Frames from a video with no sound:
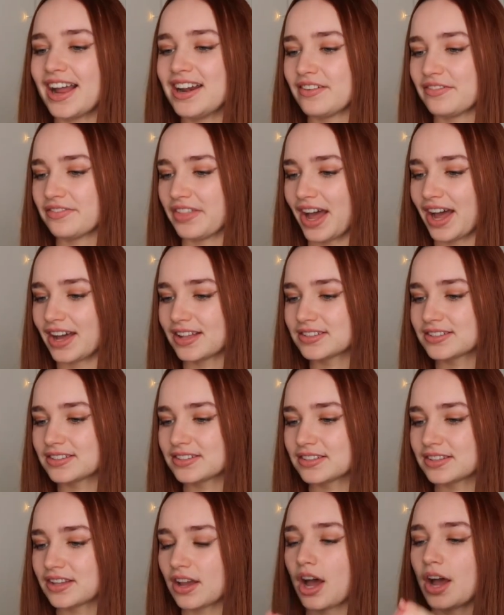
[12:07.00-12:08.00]
I love that.
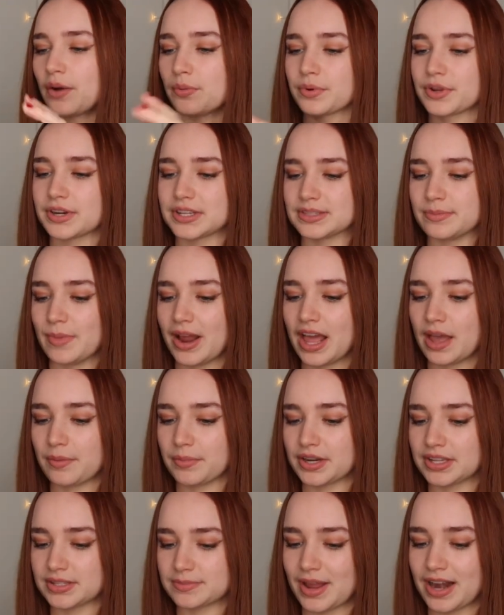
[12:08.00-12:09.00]
I'm going to smell it. I'm
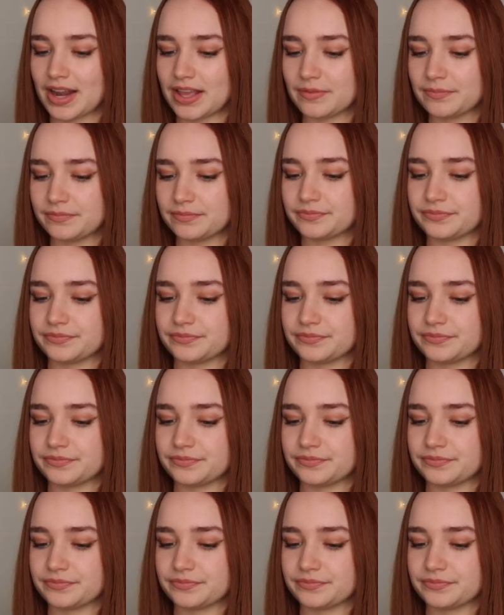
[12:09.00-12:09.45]
going to smell it.